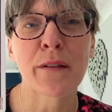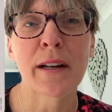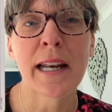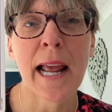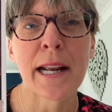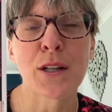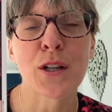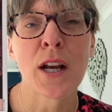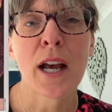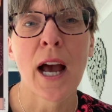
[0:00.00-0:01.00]
of
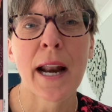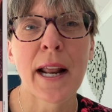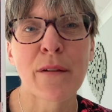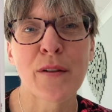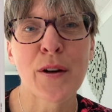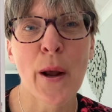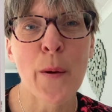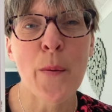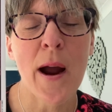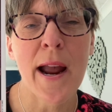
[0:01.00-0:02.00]
ledge and have
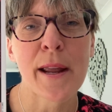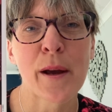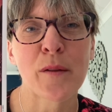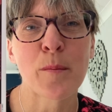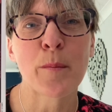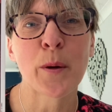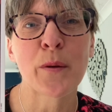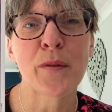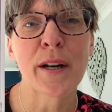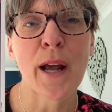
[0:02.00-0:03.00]
no way of
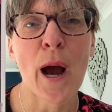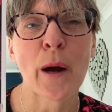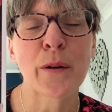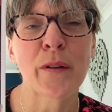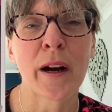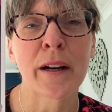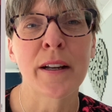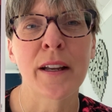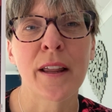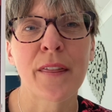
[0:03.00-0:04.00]
moving over
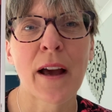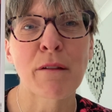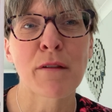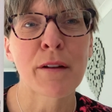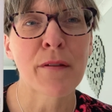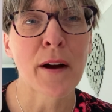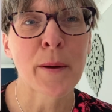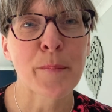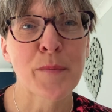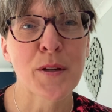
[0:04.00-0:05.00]
that river
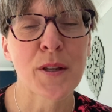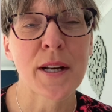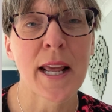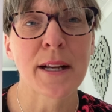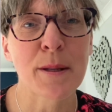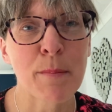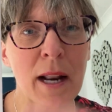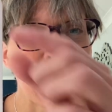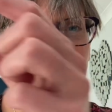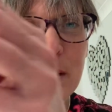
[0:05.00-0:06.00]
to the next
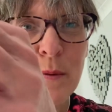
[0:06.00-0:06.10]
place,